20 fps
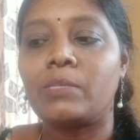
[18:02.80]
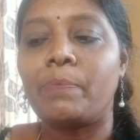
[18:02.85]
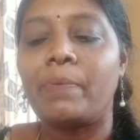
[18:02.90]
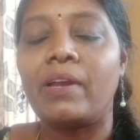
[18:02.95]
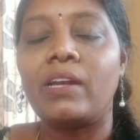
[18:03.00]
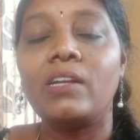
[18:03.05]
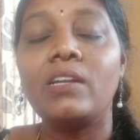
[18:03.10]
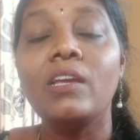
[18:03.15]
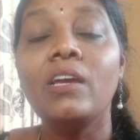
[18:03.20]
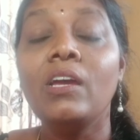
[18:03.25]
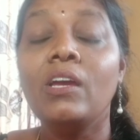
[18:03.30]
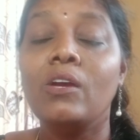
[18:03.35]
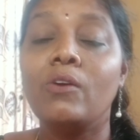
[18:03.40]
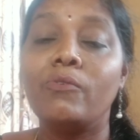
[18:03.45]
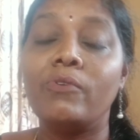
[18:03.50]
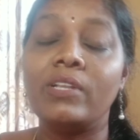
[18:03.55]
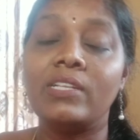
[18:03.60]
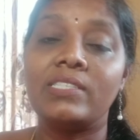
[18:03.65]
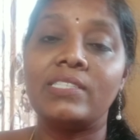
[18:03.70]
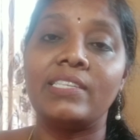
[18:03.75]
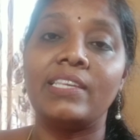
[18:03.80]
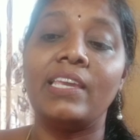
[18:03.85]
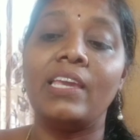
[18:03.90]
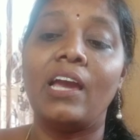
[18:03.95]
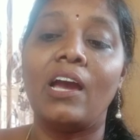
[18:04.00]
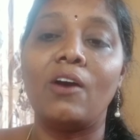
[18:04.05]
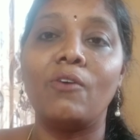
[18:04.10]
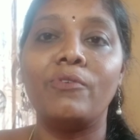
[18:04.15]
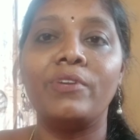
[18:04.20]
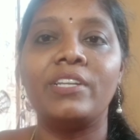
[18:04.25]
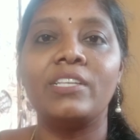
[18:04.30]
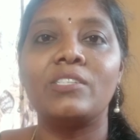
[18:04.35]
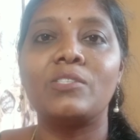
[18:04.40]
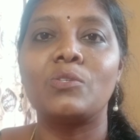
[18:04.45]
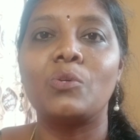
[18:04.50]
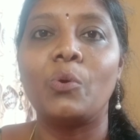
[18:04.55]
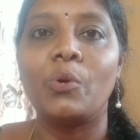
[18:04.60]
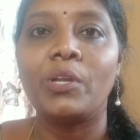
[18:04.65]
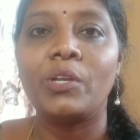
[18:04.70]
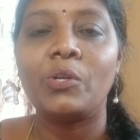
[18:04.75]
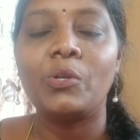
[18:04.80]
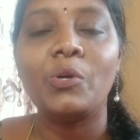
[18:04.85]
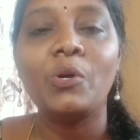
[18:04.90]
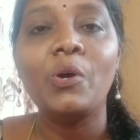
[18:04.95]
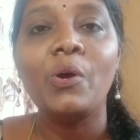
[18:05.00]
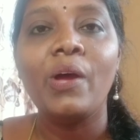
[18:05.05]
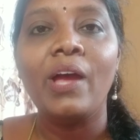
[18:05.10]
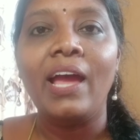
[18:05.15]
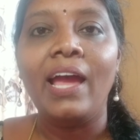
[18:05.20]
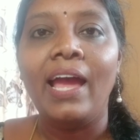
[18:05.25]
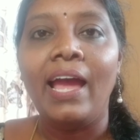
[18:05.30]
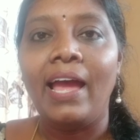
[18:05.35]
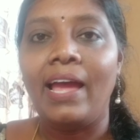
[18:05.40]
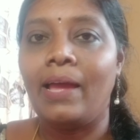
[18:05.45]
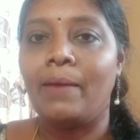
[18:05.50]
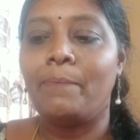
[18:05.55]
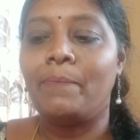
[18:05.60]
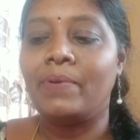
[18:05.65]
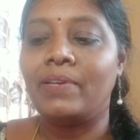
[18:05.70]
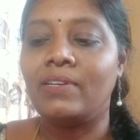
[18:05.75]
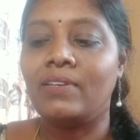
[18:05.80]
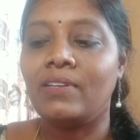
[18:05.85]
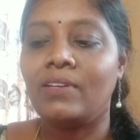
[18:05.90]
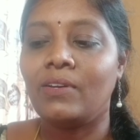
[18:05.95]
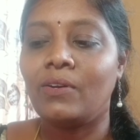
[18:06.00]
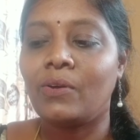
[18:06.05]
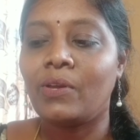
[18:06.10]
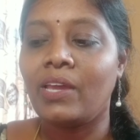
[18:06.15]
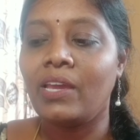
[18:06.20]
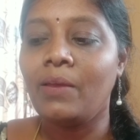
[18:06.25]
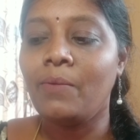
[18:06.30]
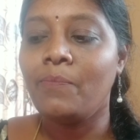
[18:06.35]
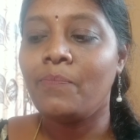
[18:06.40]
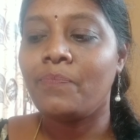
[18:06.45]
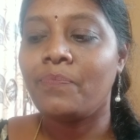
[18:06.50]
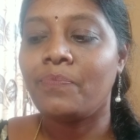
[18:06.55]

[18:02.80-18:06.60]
part we'll see how it is going to happen. Okay,